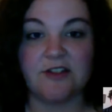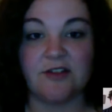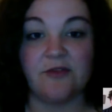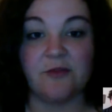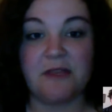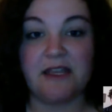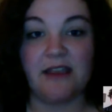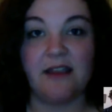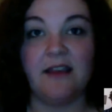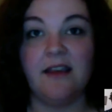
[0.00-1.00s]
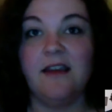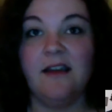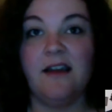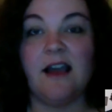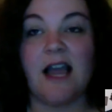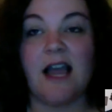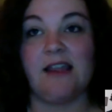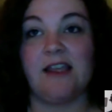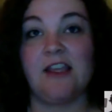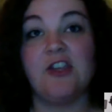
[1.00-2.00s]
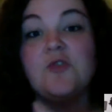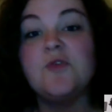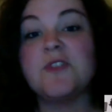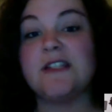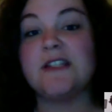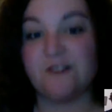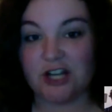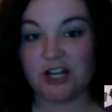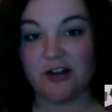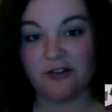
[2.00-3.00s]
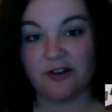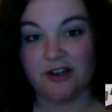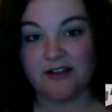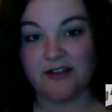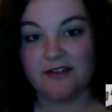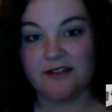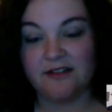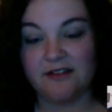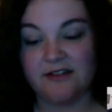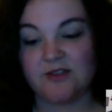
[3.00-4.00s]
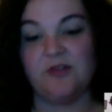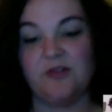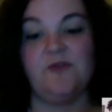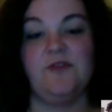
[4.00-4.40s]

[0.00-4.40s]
So for me, I like use a different genre to sort of